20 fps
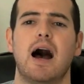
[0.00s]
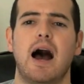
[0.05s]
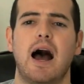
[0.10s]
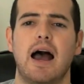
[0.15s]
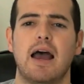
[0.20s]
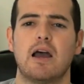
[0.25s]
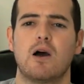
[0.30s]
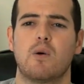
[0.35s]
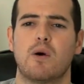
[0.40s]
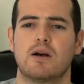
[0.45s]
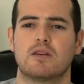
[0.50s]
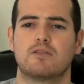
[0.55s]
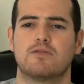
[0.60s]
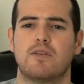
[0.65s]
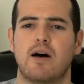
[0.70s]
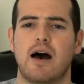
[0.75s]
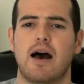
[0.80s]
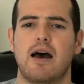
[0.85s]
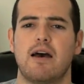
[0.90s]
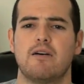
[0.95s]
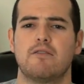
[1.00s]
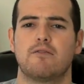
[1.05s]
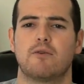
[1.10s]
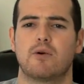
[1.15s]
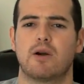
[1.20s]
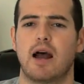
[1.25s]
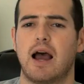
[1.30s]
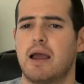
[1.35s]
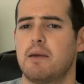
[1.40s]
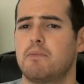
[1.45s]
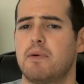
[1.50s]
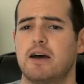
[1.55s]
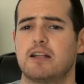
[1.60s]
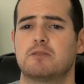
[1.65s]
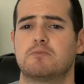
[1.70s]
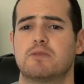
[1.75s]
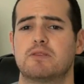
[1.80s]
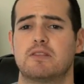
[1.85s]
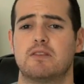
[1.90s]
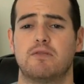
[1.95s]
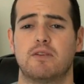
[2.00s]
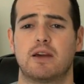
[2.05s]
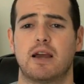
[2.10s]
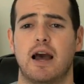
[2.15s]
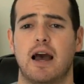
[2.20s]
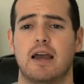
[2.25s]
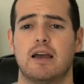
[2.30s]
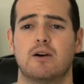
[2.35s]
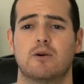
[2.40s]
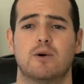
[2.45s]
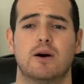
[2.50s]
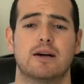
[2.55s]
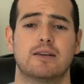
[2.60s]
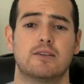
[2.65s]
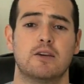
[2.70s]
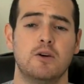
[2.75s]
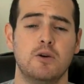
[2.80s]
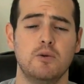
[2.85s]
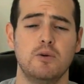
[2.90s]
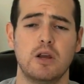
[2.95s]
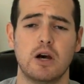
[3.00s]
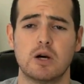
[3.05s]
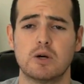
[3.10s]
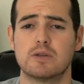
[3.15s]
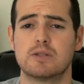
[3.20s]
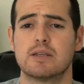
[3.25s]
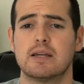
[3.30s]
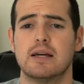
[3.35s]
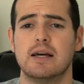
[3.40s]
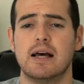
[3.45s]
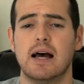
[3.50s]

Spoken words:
iOS 5 or iPad-specific iOS. Who knows?